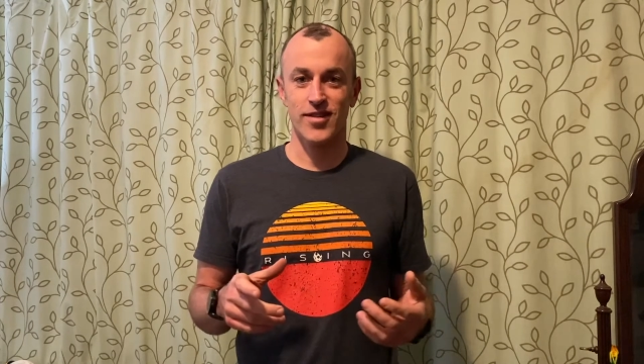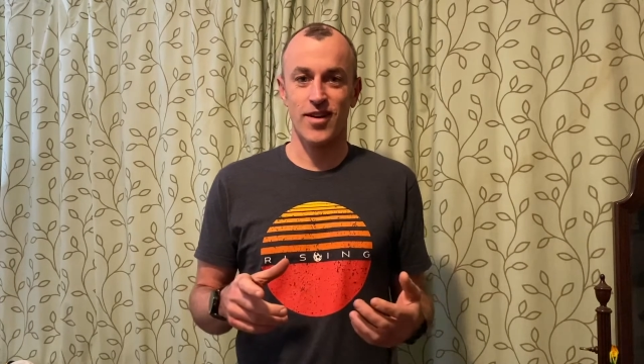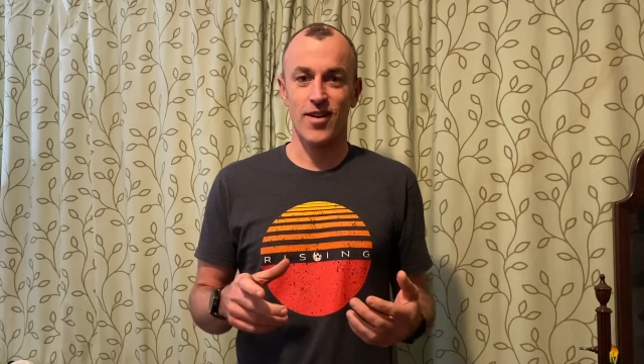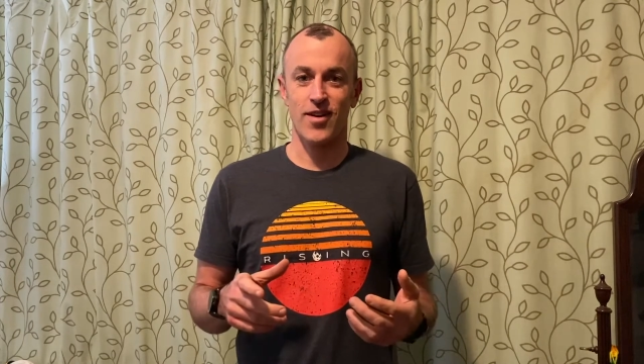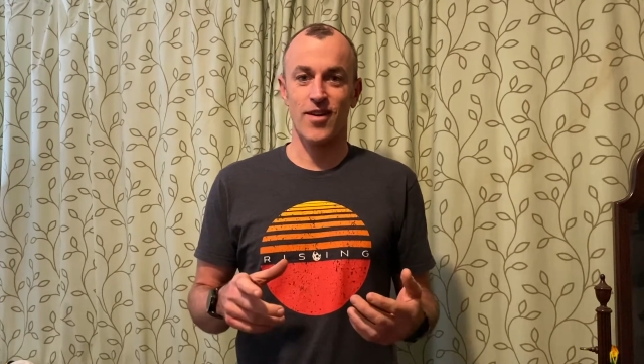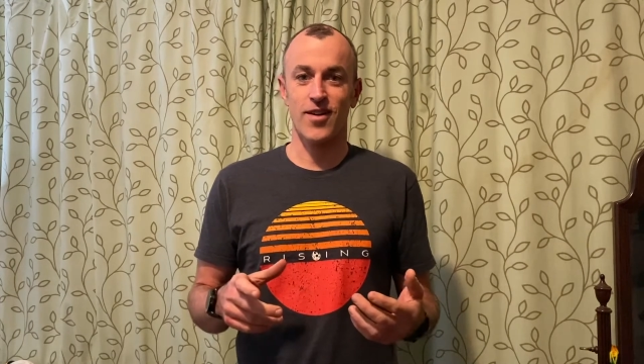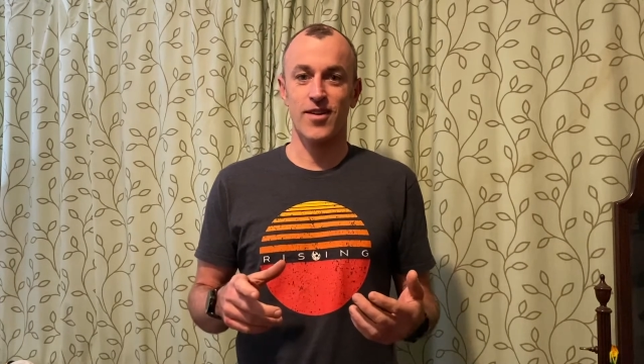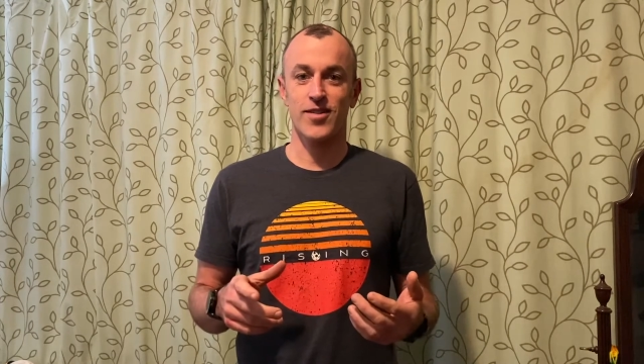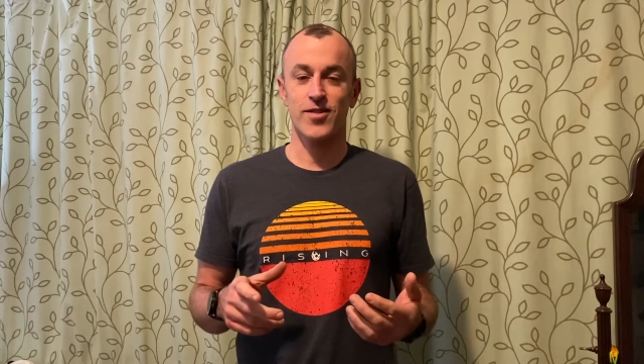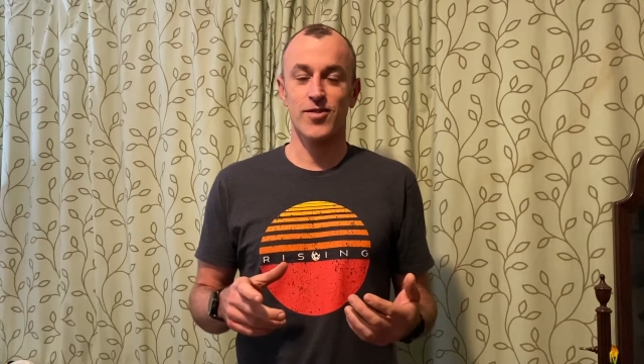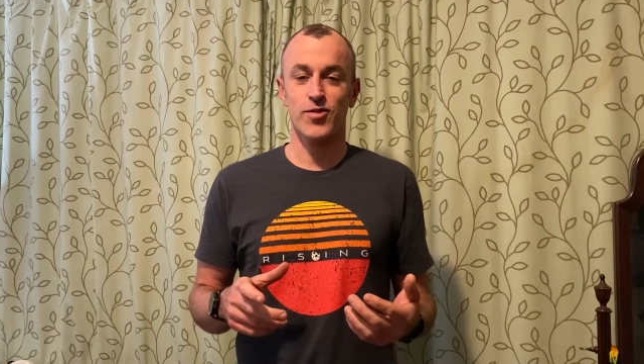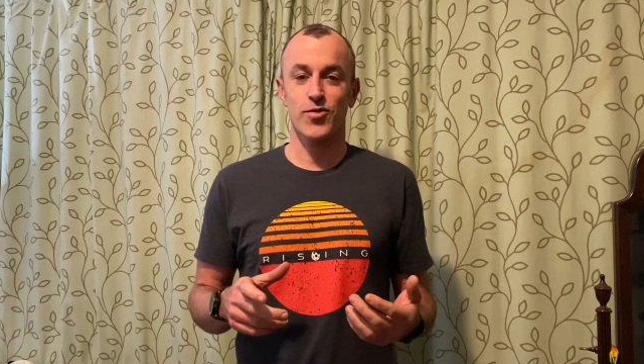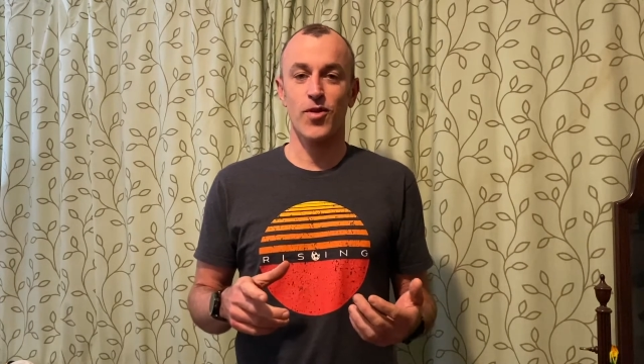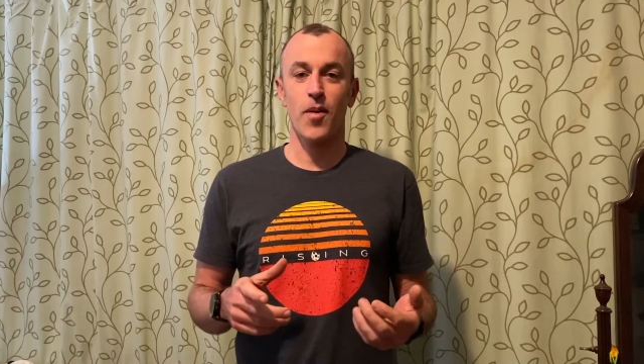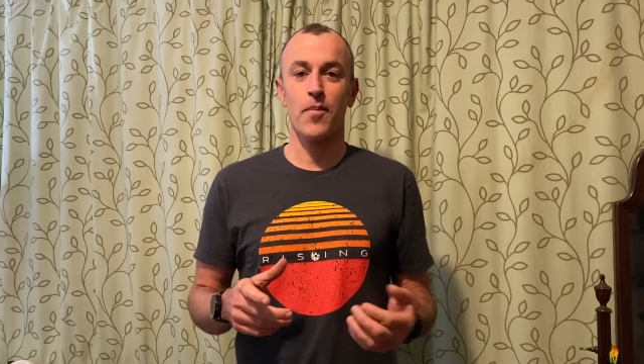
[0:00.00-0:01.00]
on
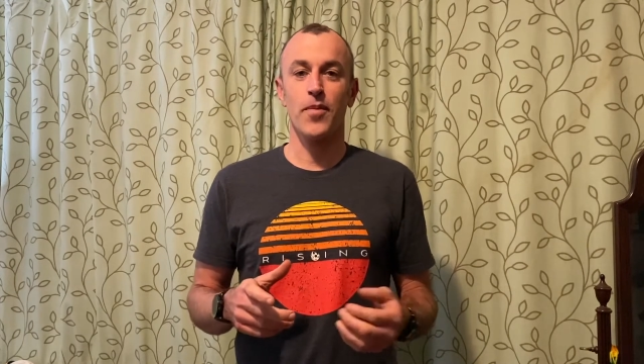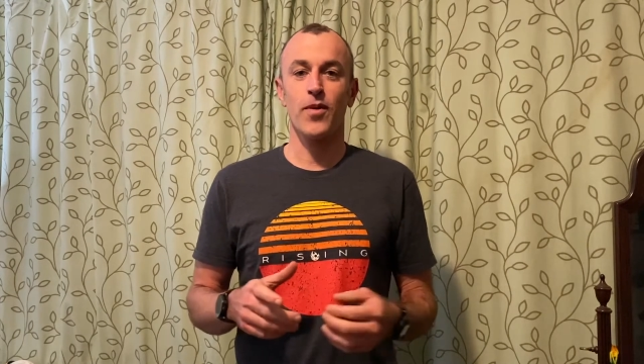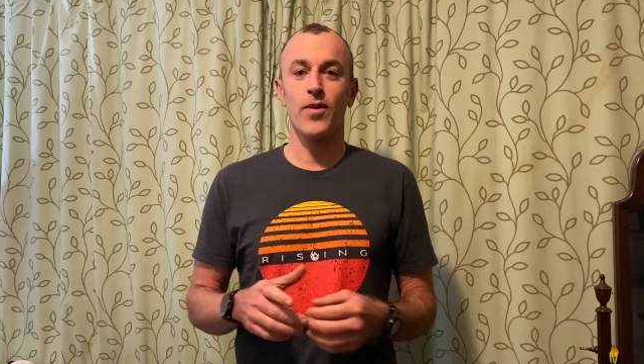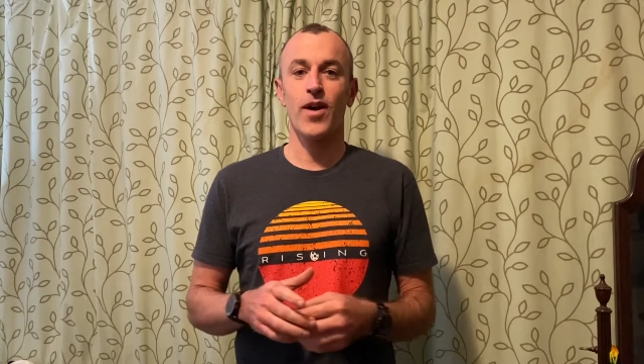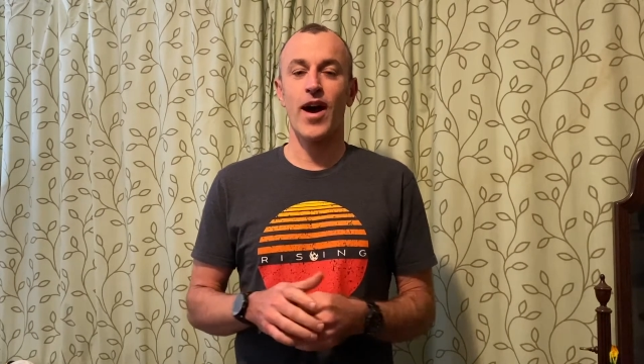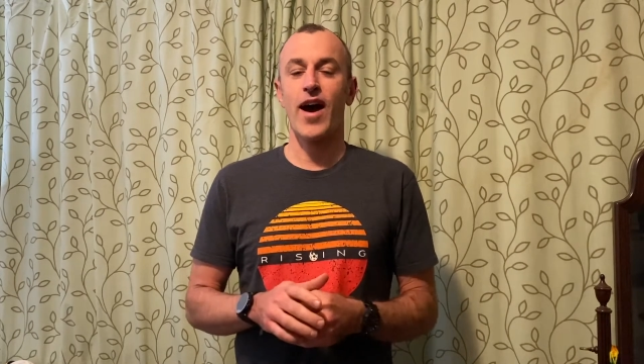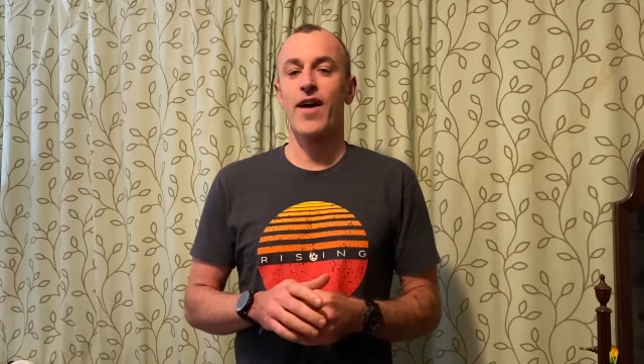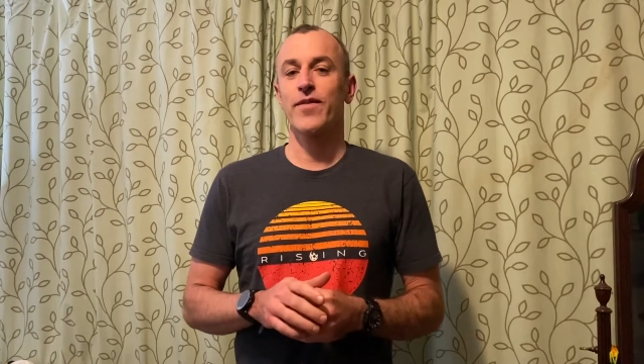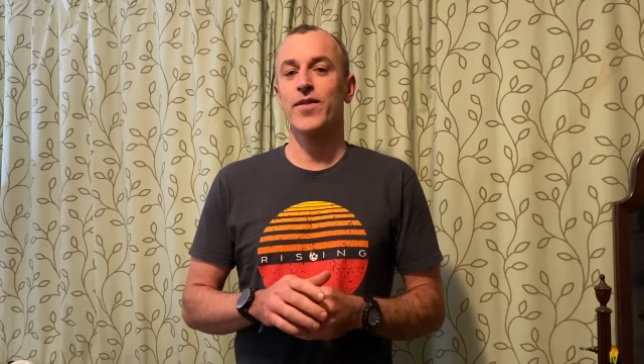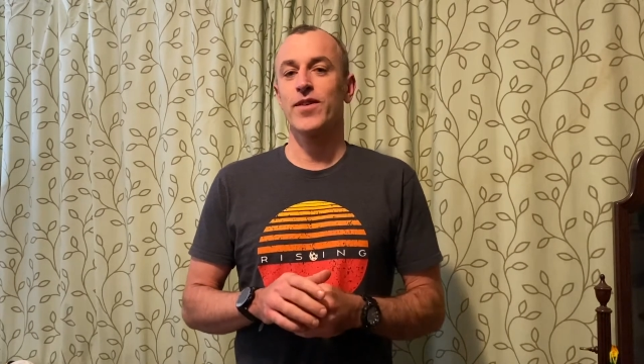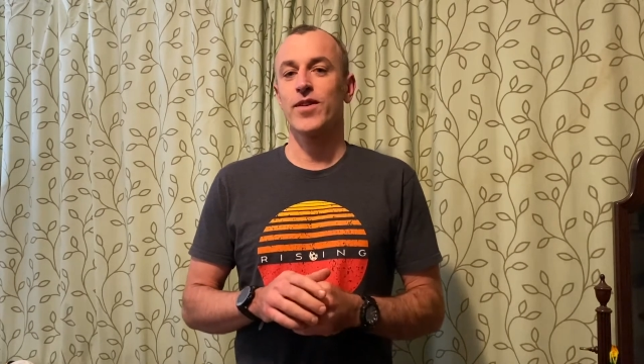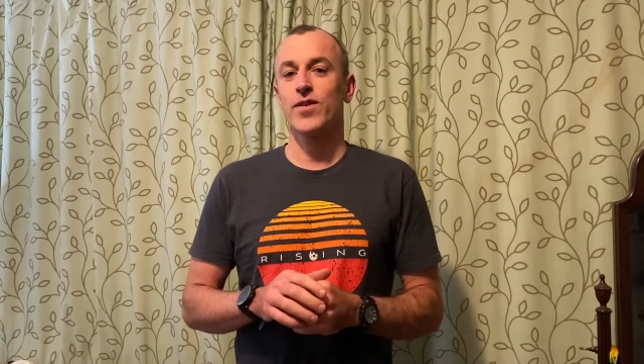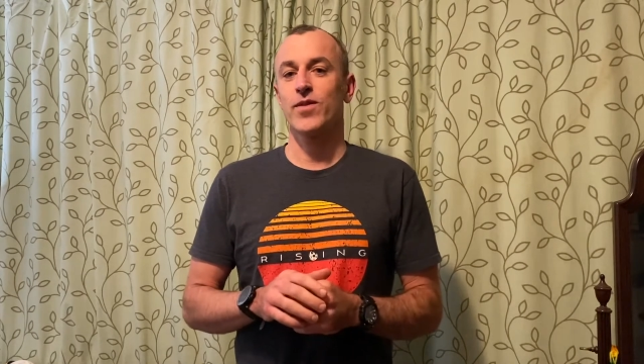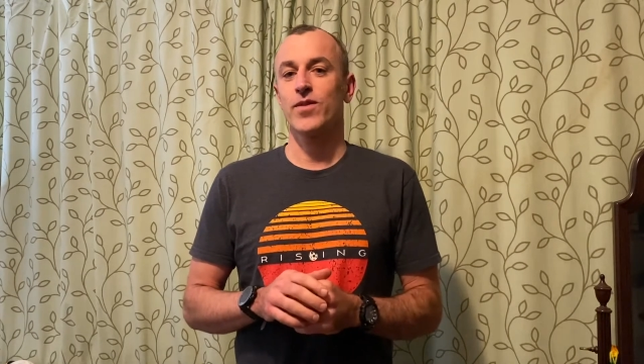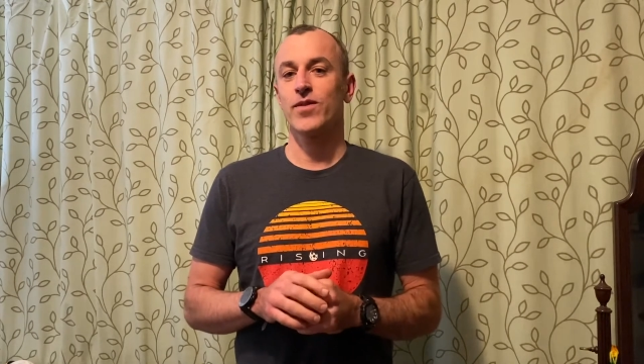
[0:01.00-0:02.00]
Trumbull
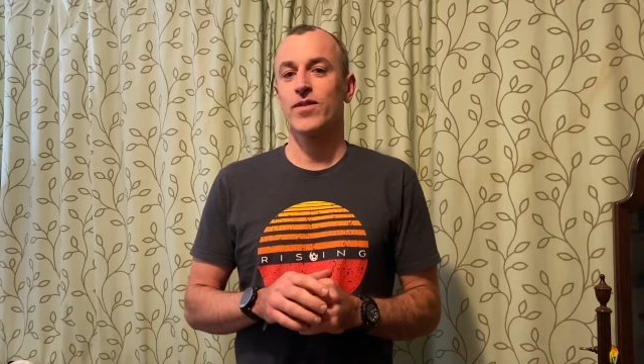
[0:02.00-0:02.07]
Avenue.